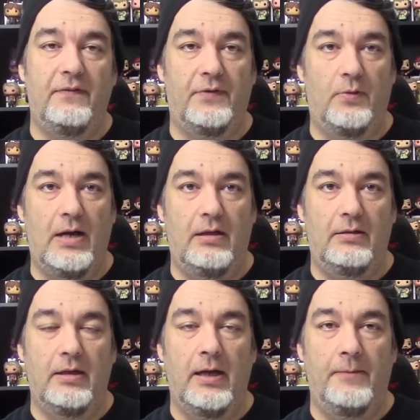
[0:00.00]
for a while.
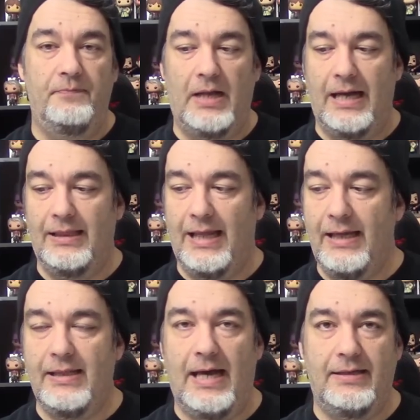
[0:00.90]
Um, I
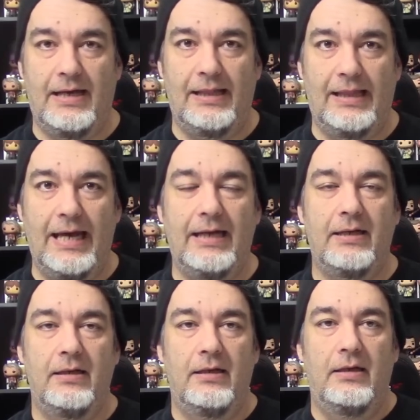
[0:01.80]
like that. I
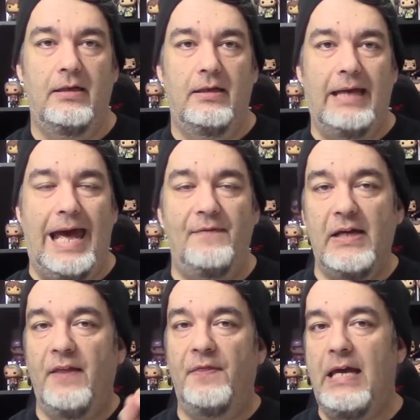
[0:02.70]
like
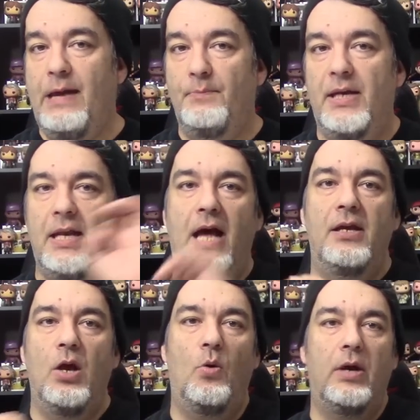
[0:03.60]
having a theme, but not
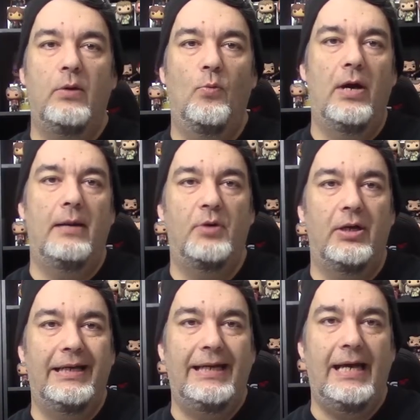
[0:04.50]
knowing what I'm going
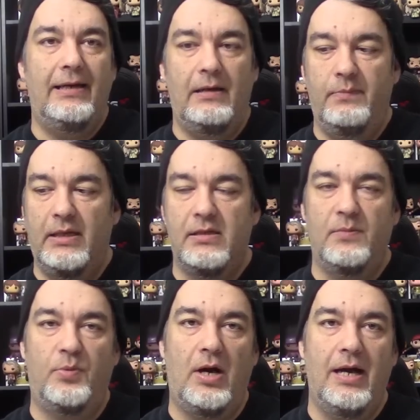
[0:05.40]
to get and being
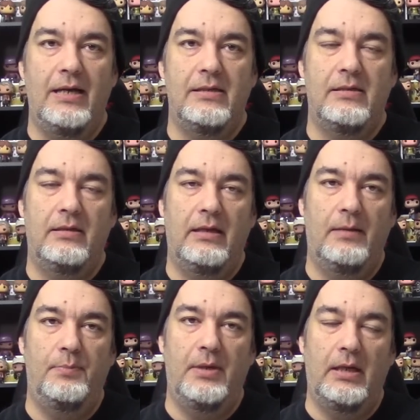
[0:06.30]
surprised
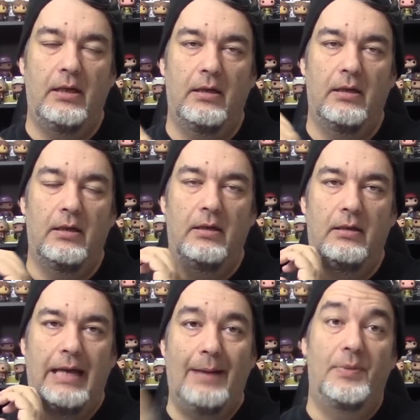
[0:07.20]
and being uh,
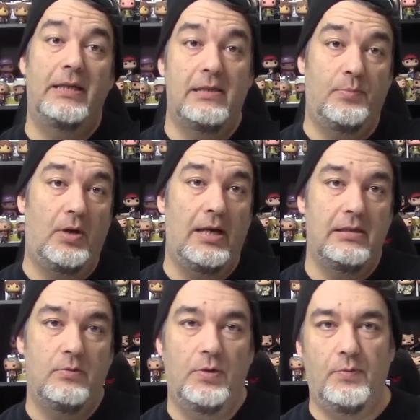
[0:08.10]
happily
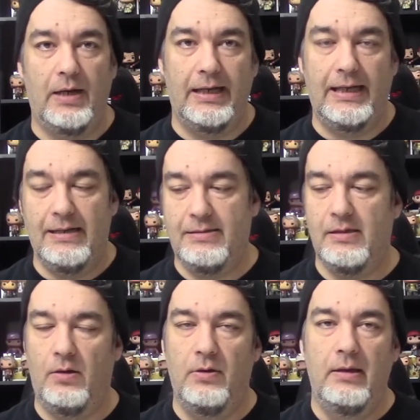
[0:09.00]
surprised with what I get.
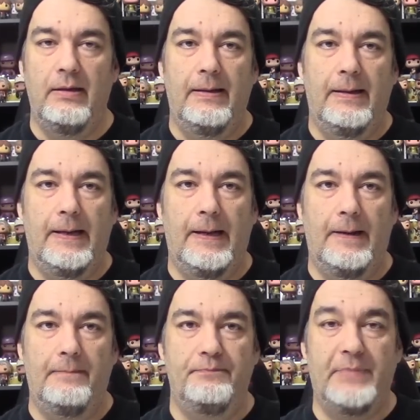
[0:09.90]
So
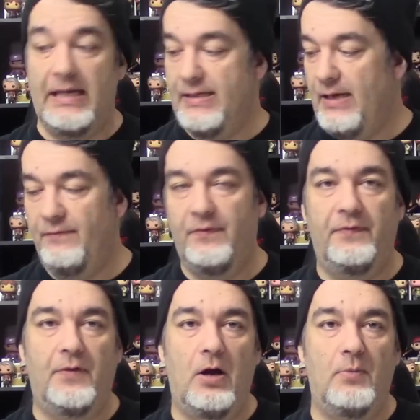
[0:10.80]
um, that's it for
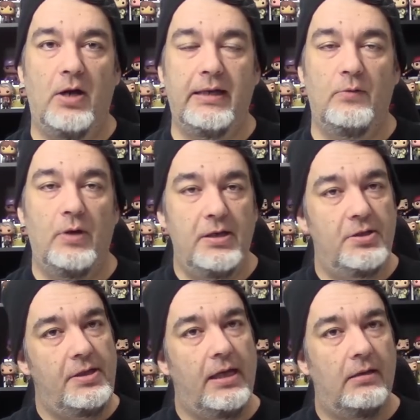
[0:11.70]
Ferrara Market. What did
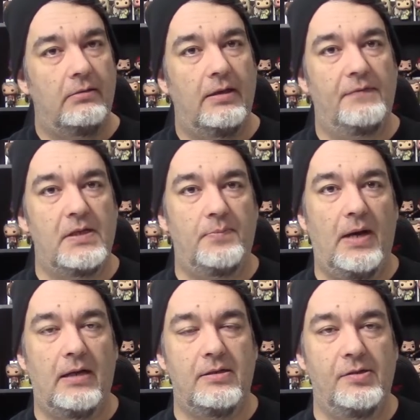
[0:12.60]
you think of this
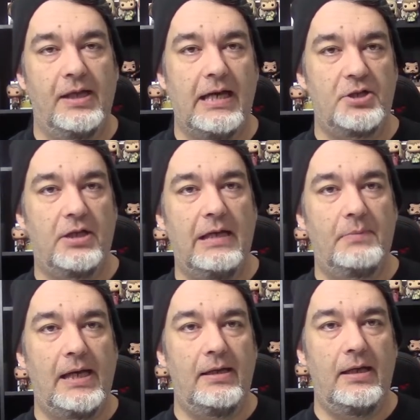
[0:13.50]
box? You think I should keep
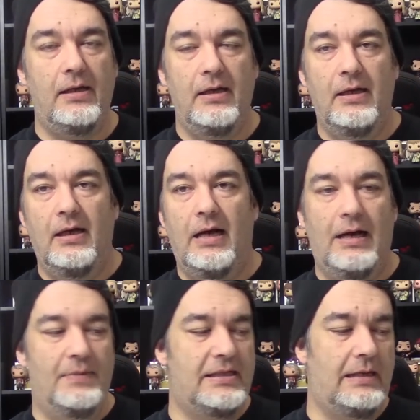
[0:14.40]
getting it?
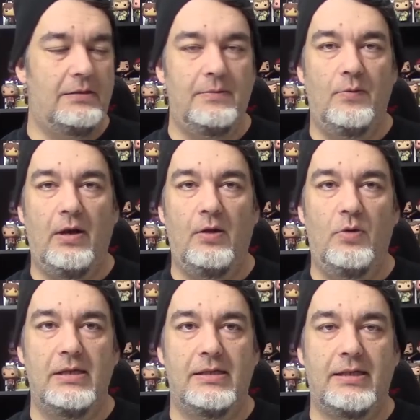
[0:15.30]
Um, it seems to be one of the
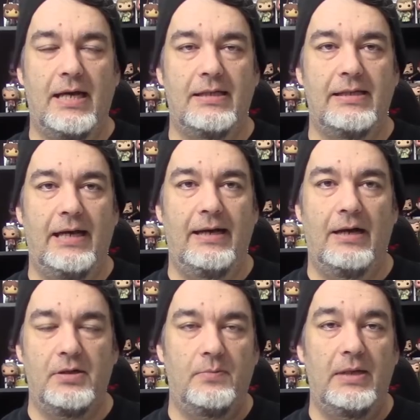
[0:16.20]
ones that's kind of standing
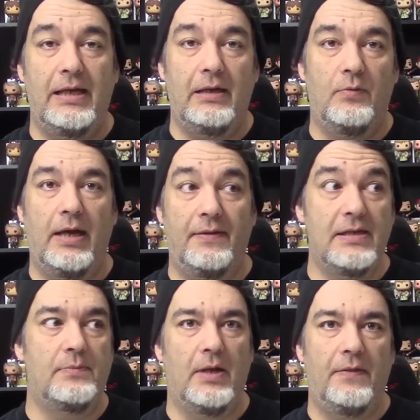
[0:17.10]
out to me anyway
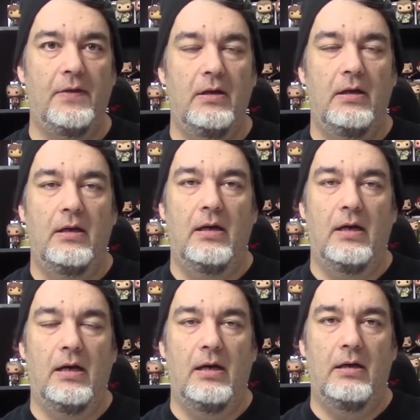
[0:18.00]
this month
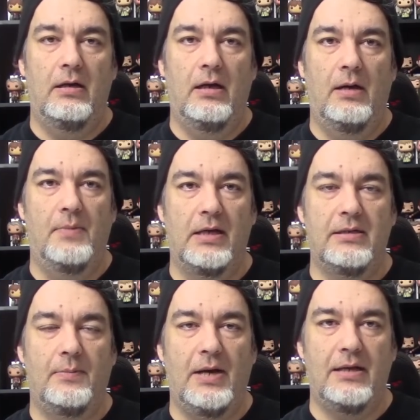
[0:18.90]
uh, amongst
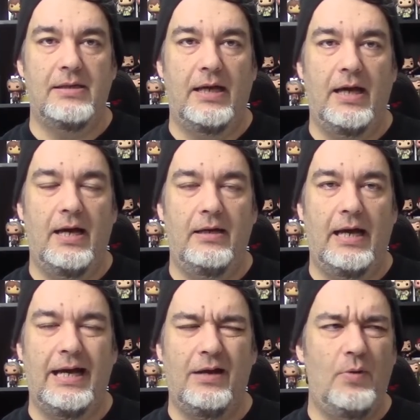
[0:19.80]
the box I got.
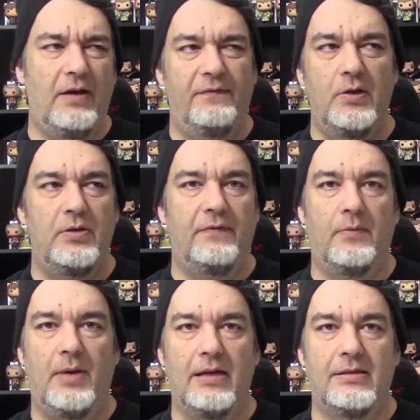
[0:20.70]
I got quite a few
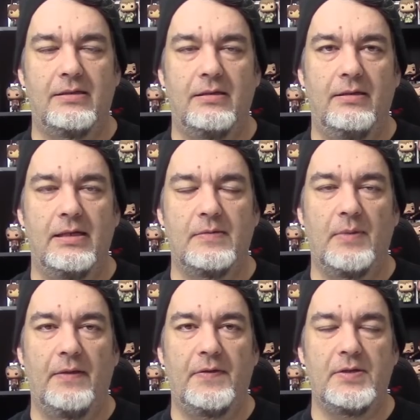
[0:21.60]
different boxes this
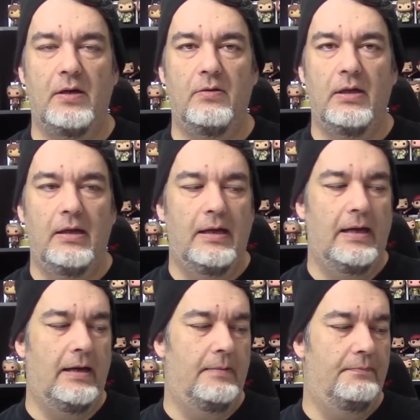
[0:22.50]
month, so
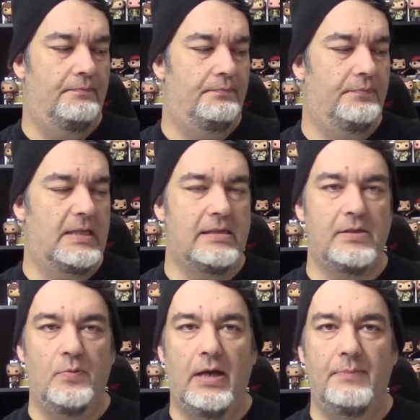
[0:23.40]
um, this is
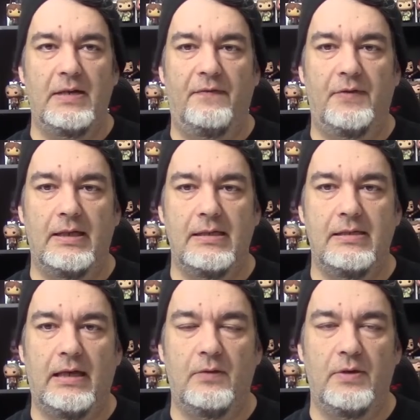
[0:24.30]
one I'm definitely
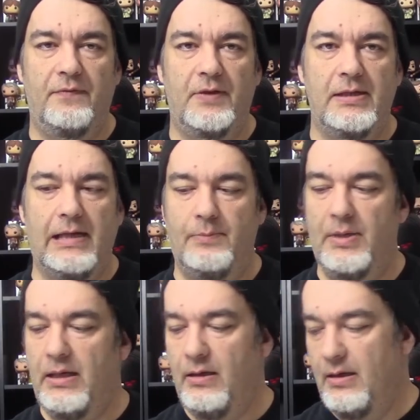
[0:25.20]
sticking with for the time
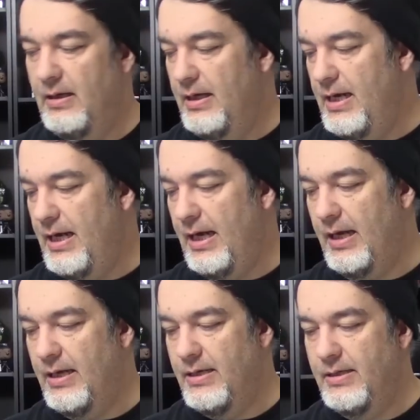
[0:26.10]
being.
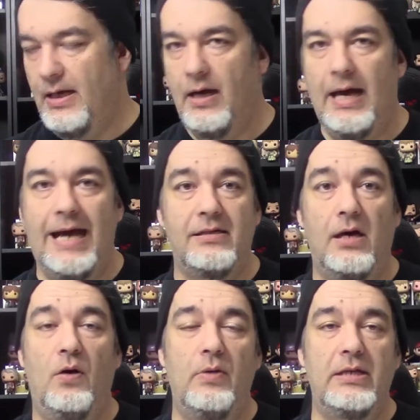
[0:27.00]
And uh, as
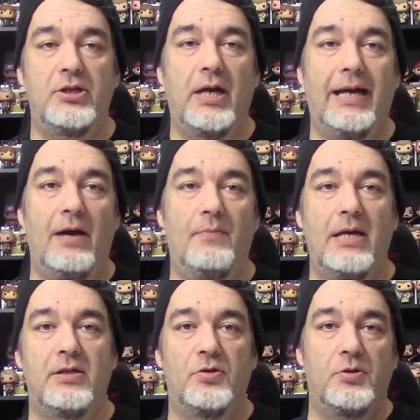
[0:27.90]
always, check out my
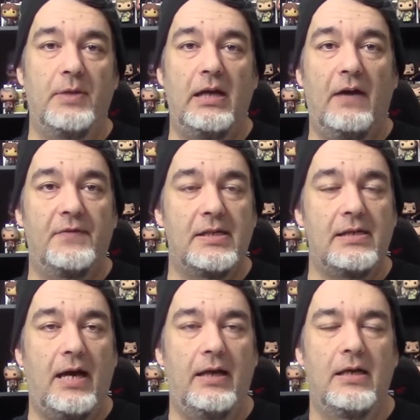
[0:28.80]
social media off to the
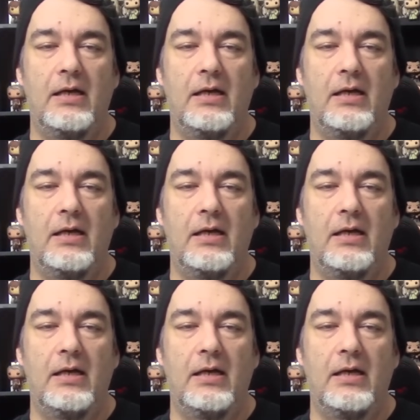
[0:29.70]
side.